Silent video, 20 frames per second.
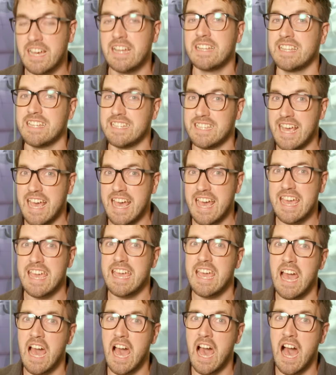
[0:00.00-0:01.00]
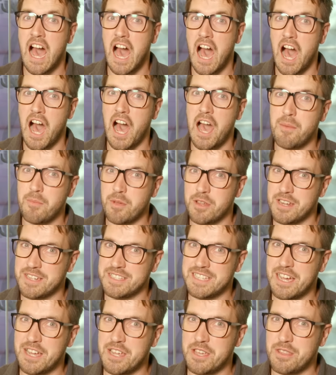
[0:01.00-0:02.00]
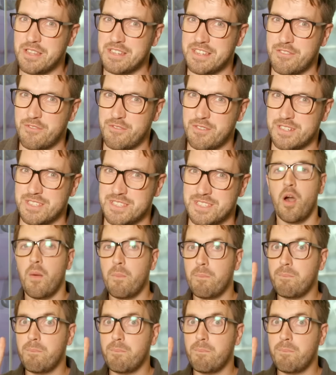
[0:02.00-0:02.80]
Today, I'm going to tell you the difference.